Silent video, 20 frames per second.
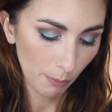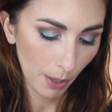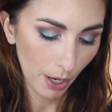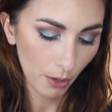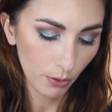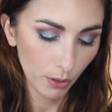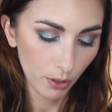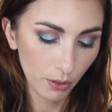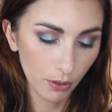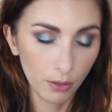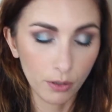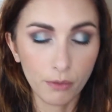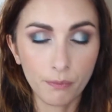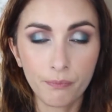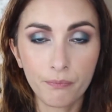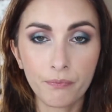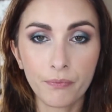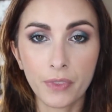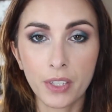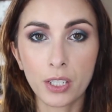the powder,
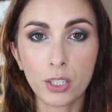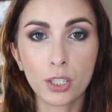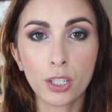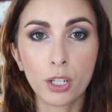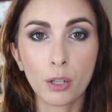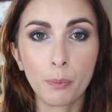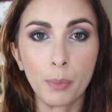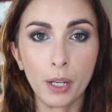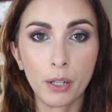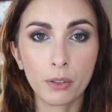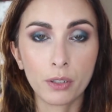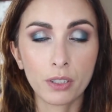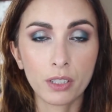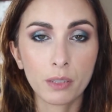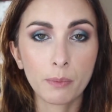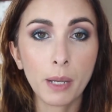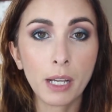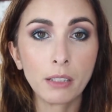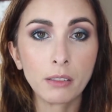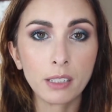the sheer powder
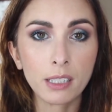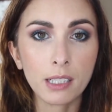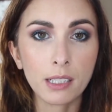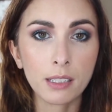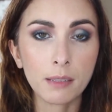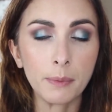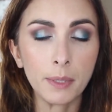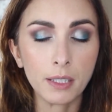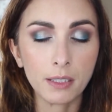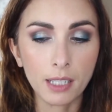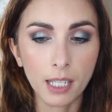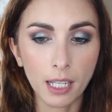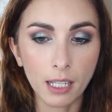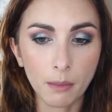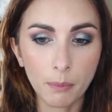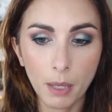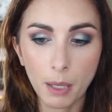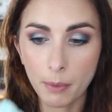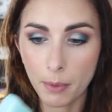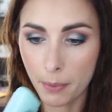smell, because it smells
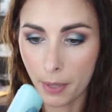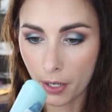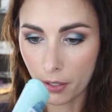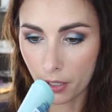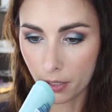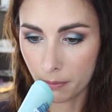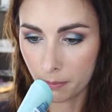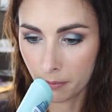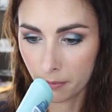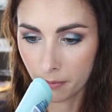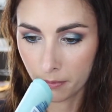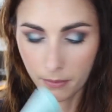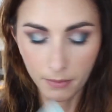like baby powder.